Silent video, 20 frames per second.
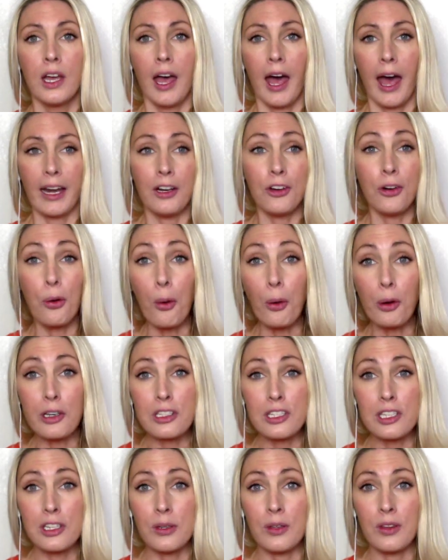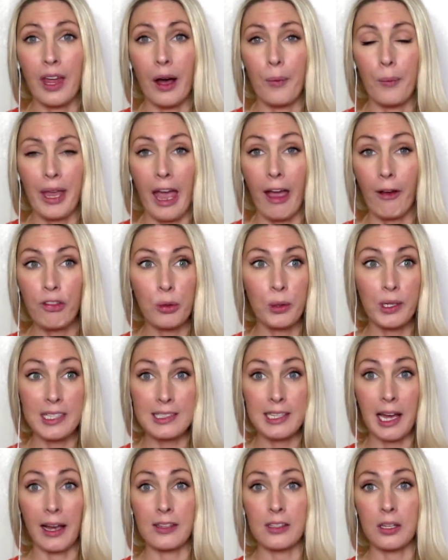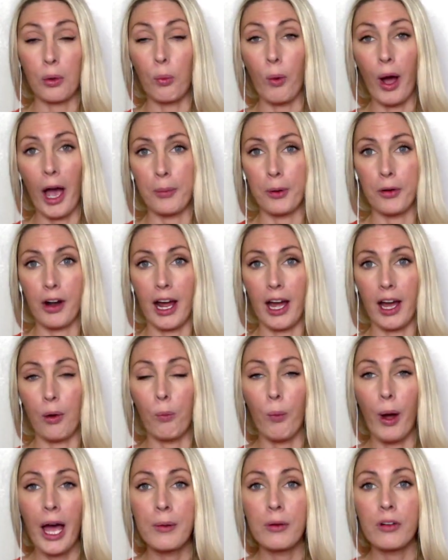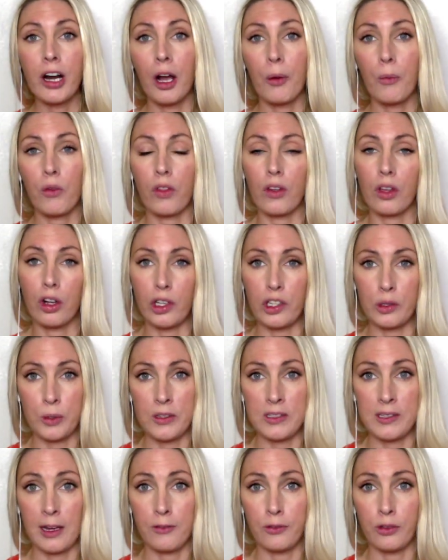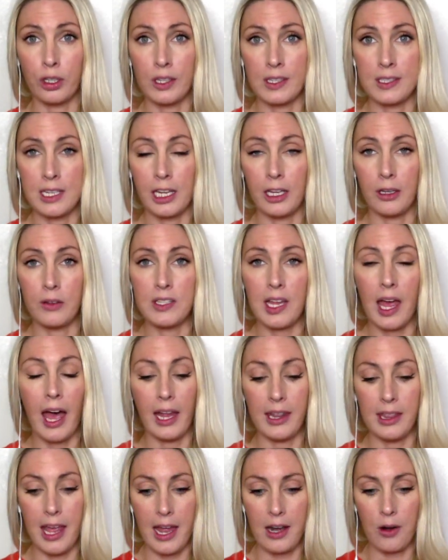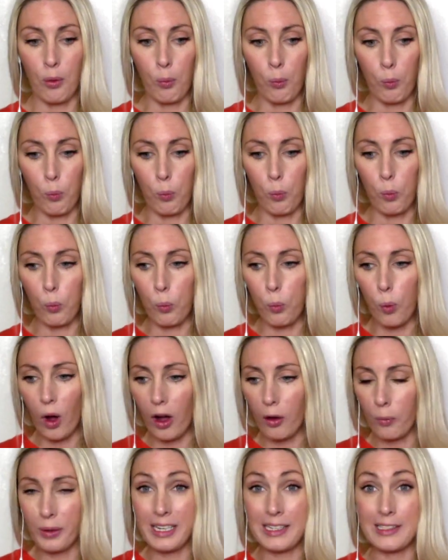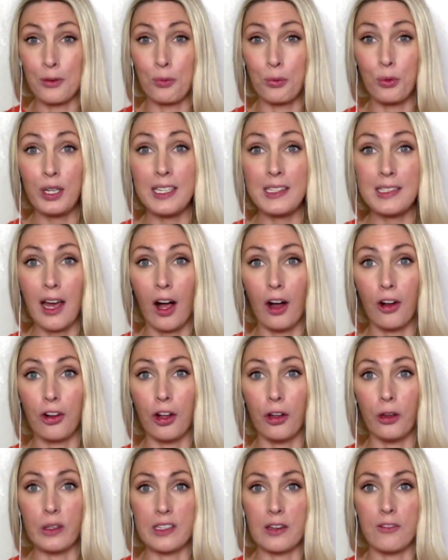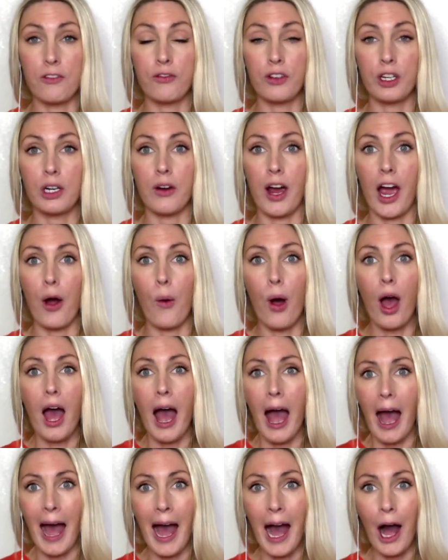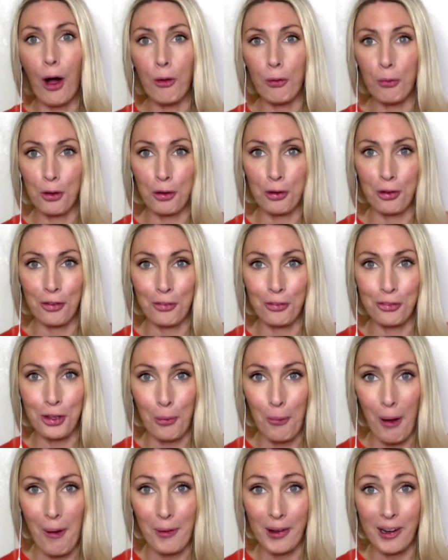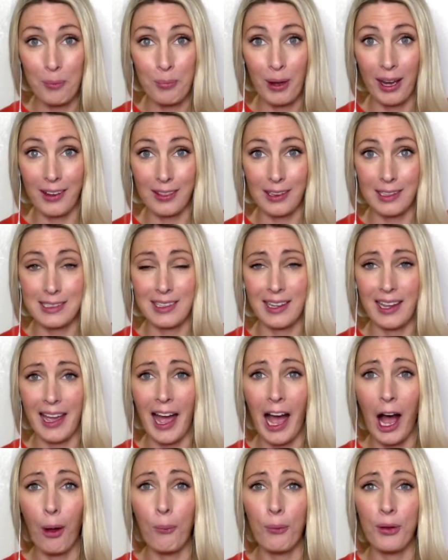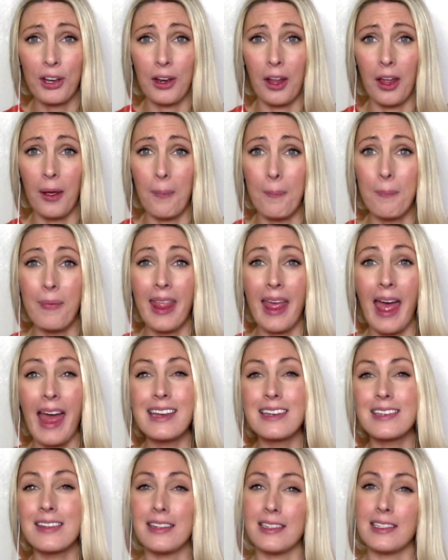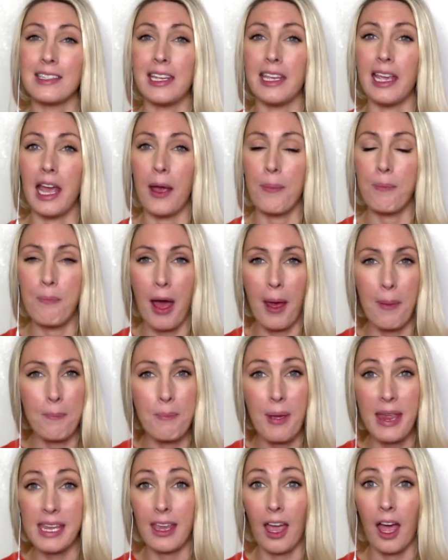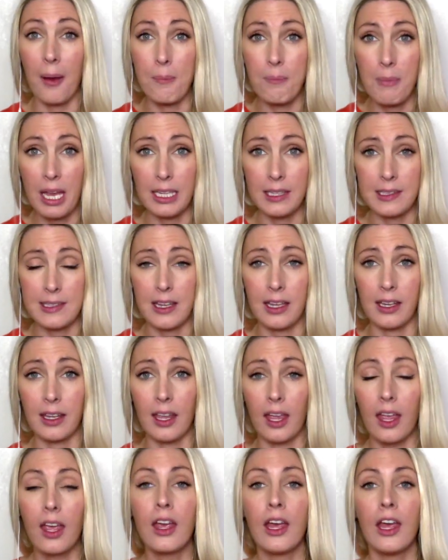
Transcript: And in order to do that, we have to assess where we're at with the goals we set for ourselves, and then what we need to reset our goals and figure out how we are going to go out on a bang this year, how we're going to end this year and make it amazing.